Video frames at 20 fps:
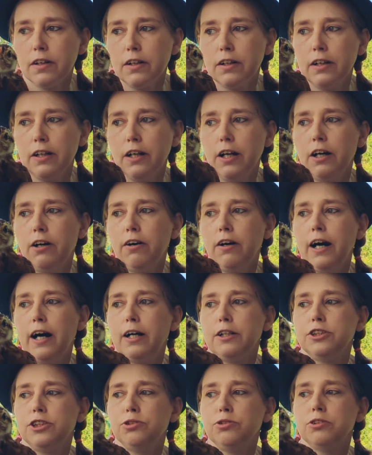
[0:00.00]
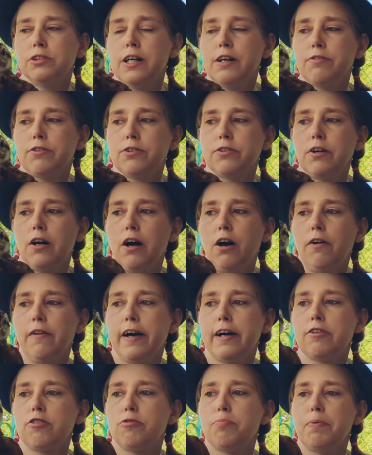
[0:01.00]
You know, she was never all
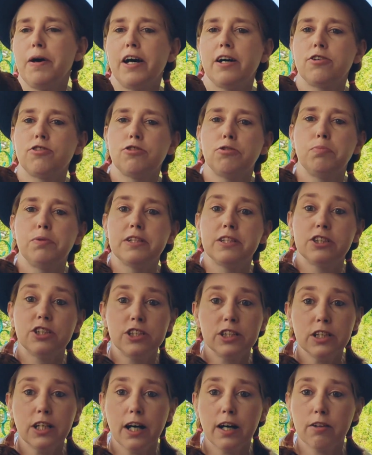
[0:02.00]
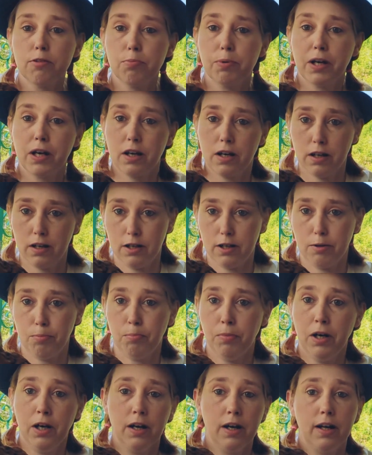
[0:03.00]
that special, but she has become
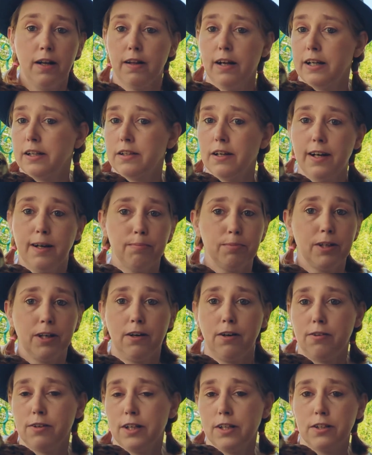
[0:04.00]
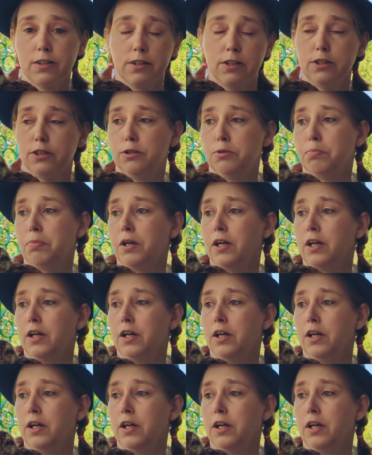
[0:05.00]
like top dog in the coop.